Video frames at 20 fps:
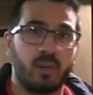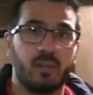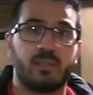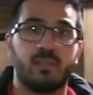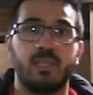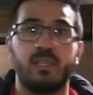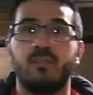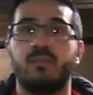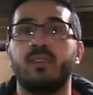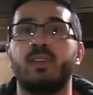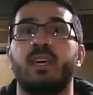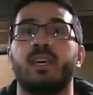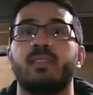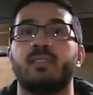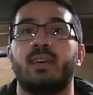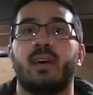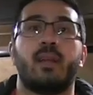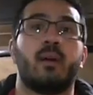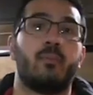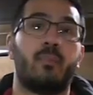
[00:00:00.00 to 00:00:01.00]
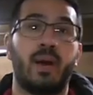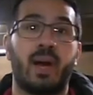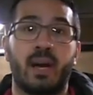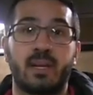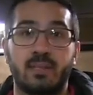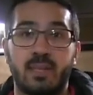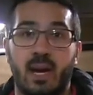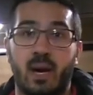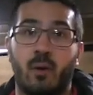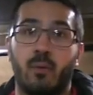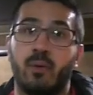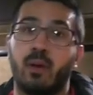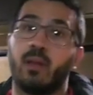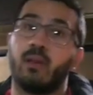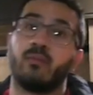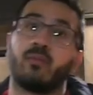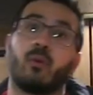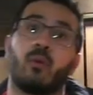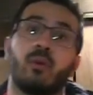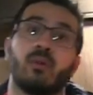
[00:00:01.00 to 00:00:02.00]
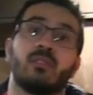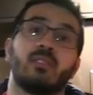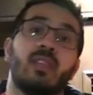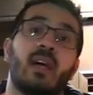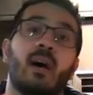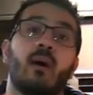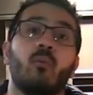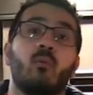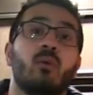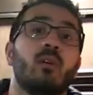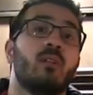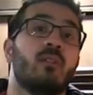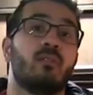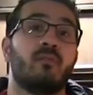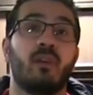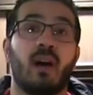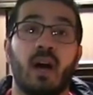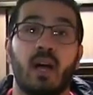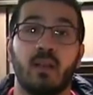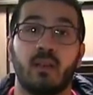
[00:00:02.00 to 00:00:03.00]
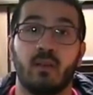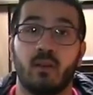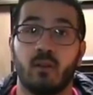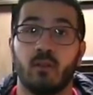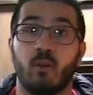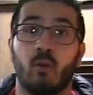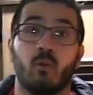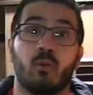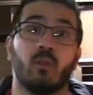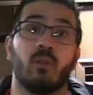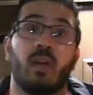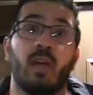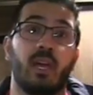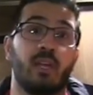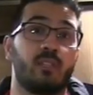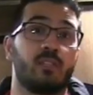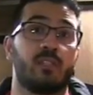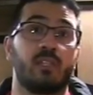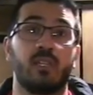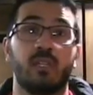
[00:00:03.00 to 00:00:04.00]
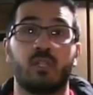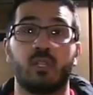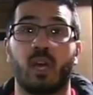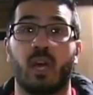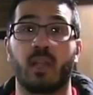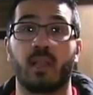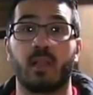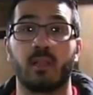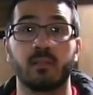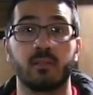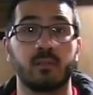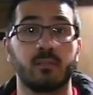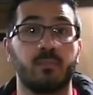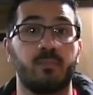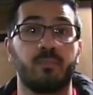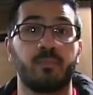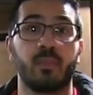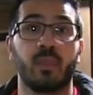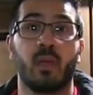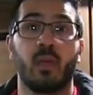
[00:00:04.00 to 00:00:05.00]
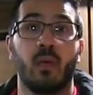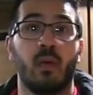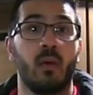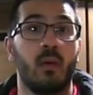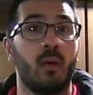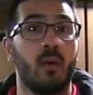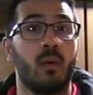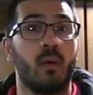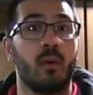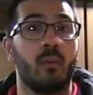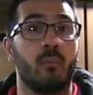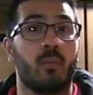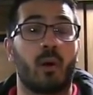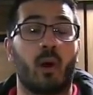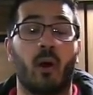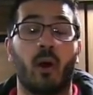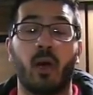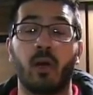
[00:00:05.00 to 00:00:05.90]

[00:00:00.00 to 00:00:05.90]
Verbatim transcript: your TV antenna back down, and of course that will find your local HD channels. But all